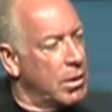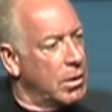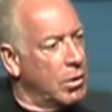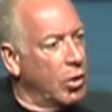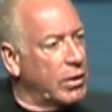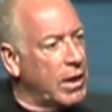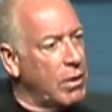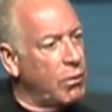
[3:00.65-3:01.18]

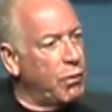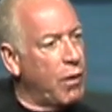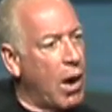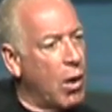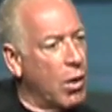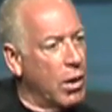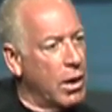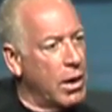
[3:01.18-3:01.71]
looking
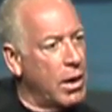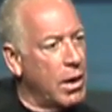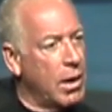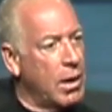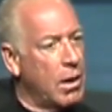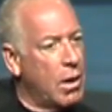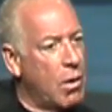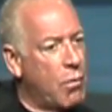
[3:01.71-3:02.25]
forward
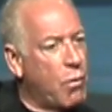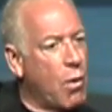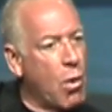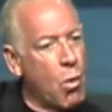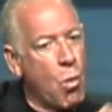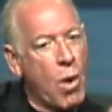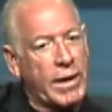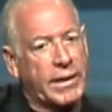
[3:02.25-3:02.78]

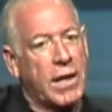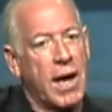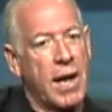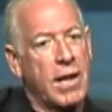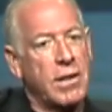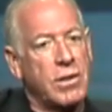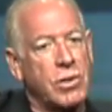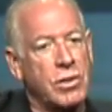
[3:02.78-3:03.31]
for what
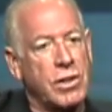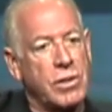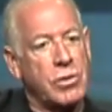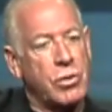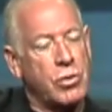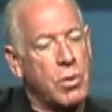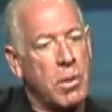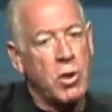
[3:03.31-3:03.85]
kind of
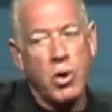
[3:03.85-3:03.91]
diseases